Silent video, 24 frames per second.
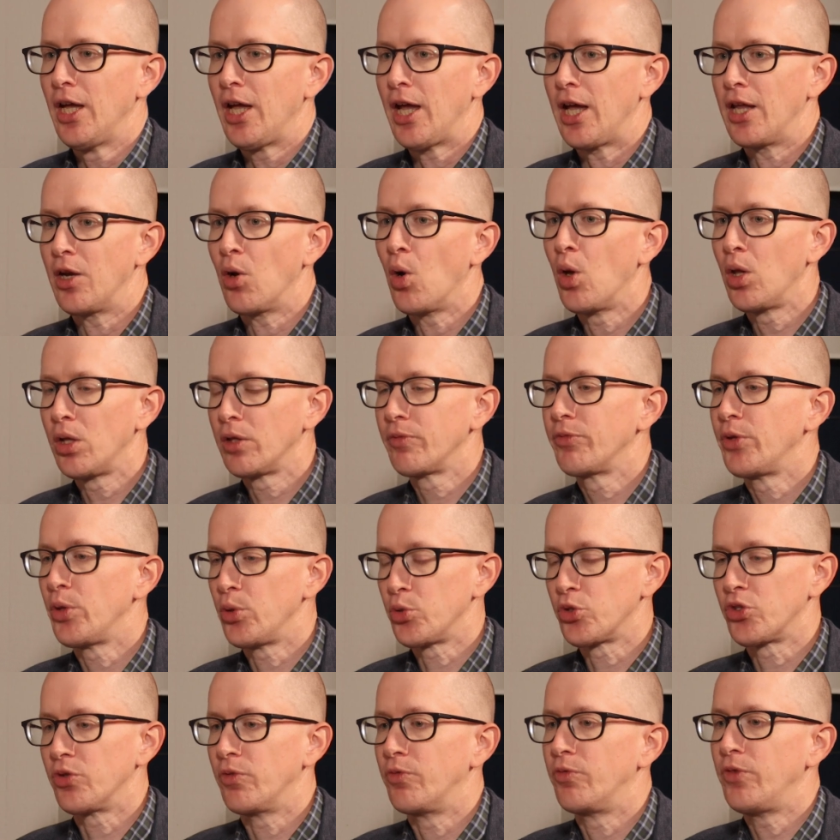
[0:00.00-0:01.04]
And all of
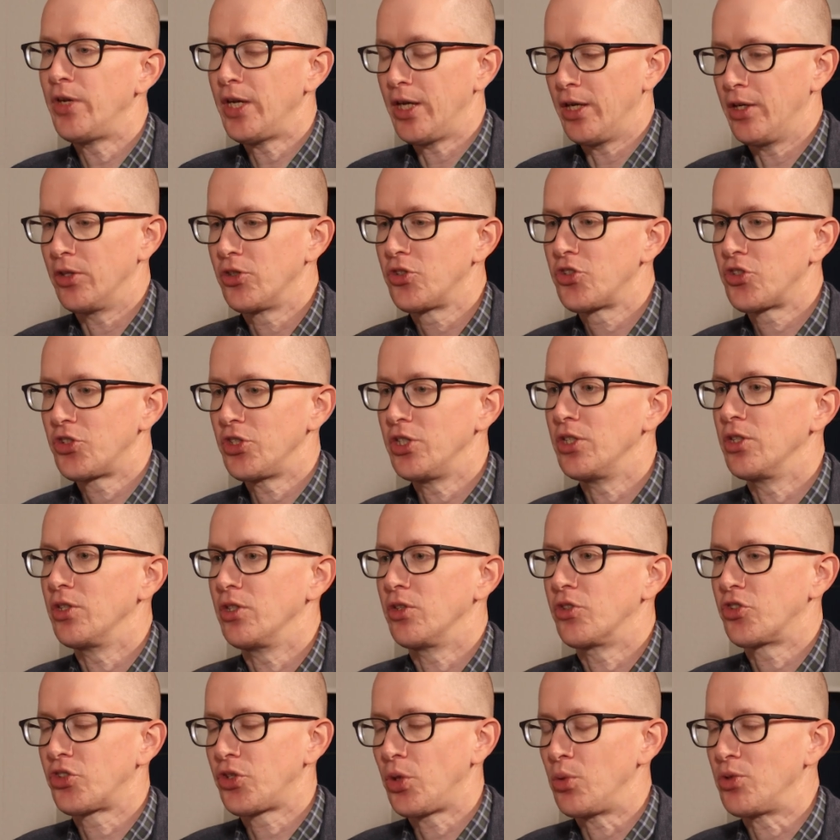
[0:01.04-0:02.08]
those events in
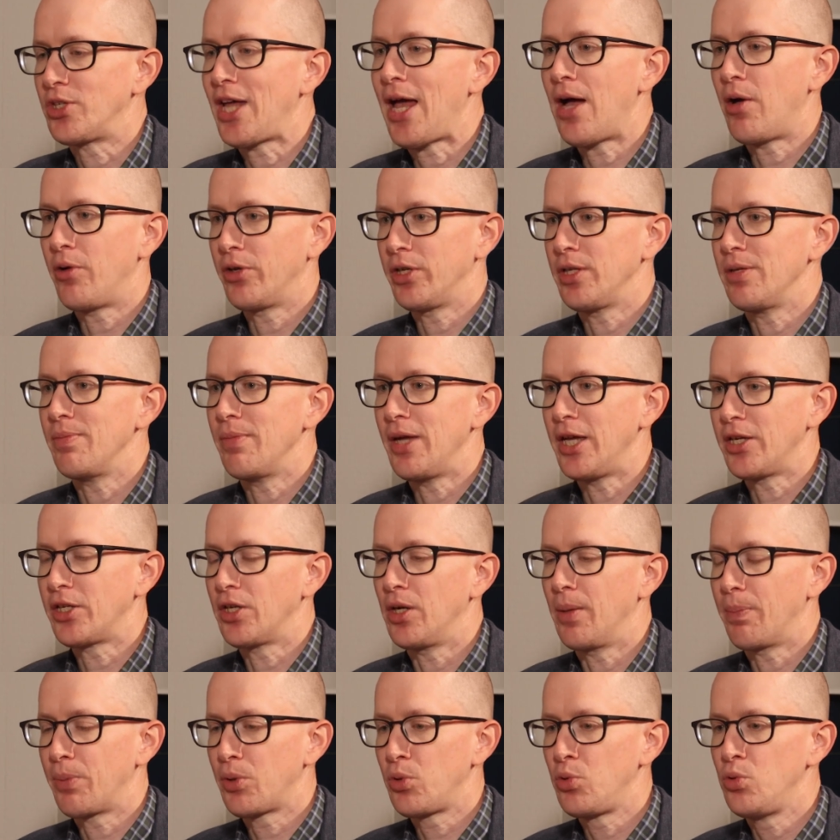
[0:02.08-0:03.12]
its totality make
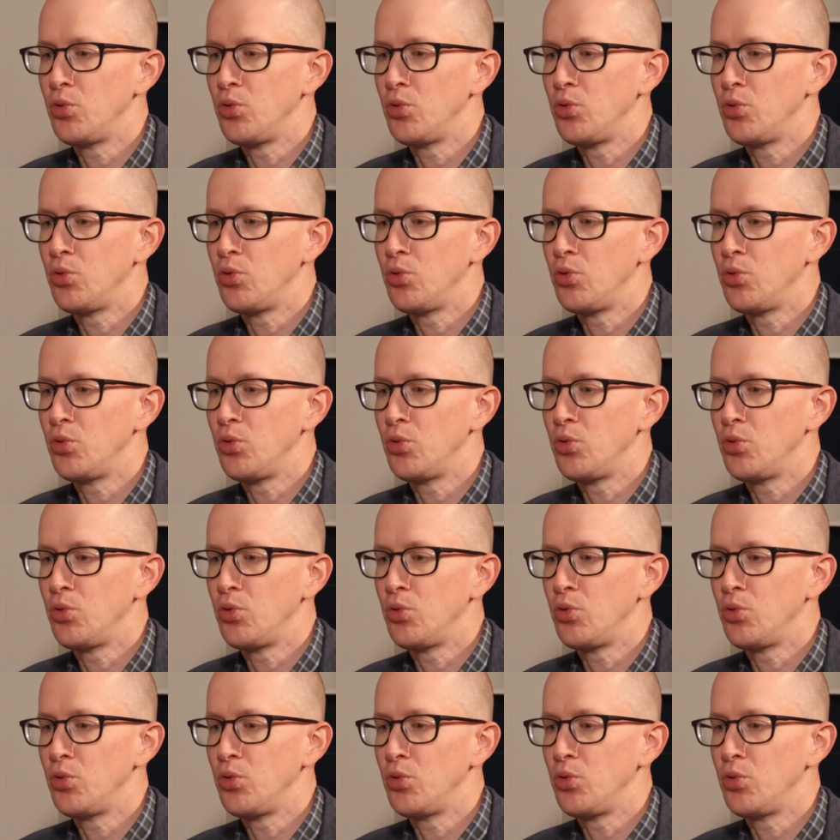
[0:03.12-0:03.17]
up